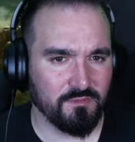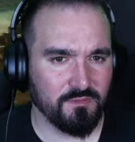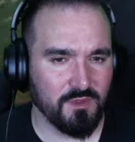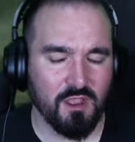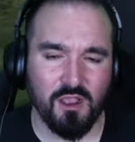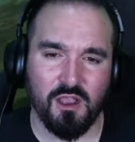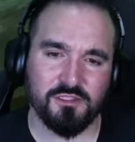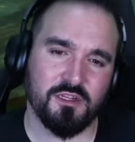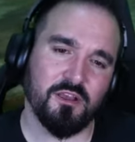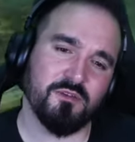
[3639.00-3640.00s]
Oh, I
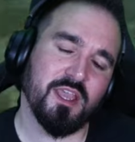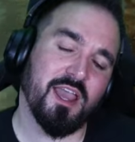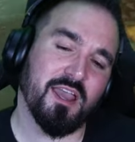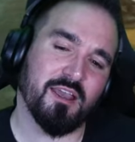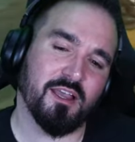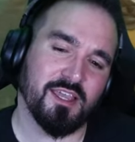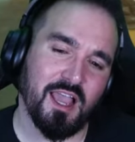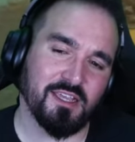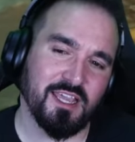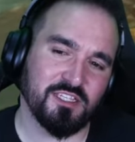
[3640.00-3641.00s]
don't know. Yeah, I,
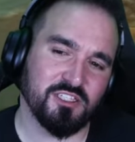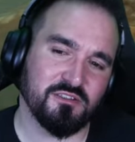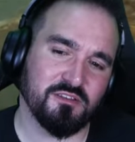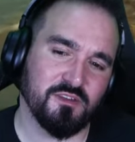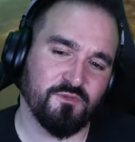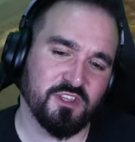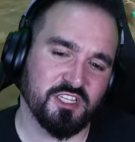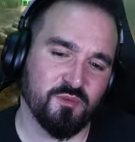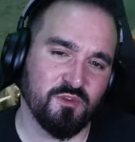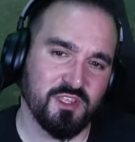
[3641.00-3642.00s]
I guess for the
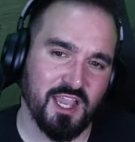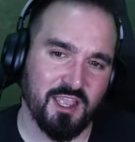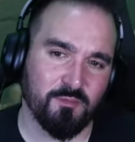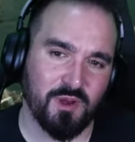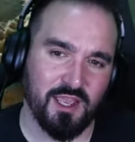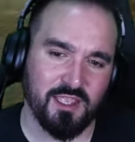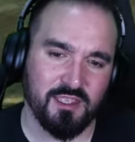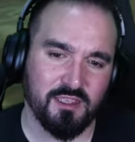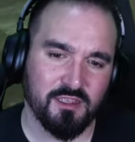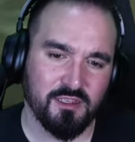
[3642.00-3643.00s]
smoother gameplay,
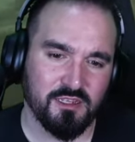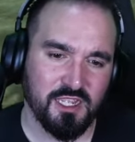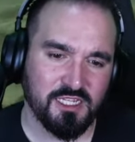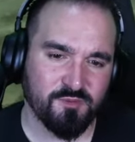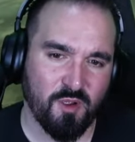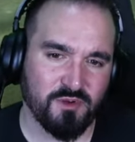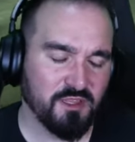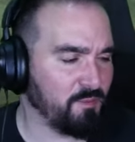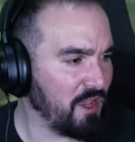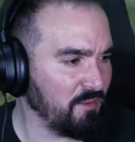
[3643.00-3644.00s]
it's probably the
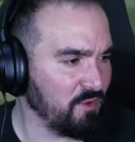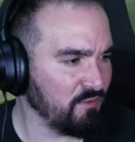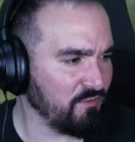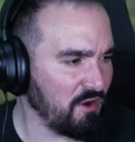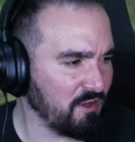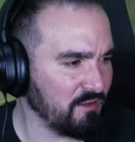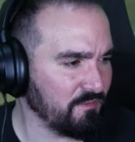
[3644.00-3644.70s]
better move, right?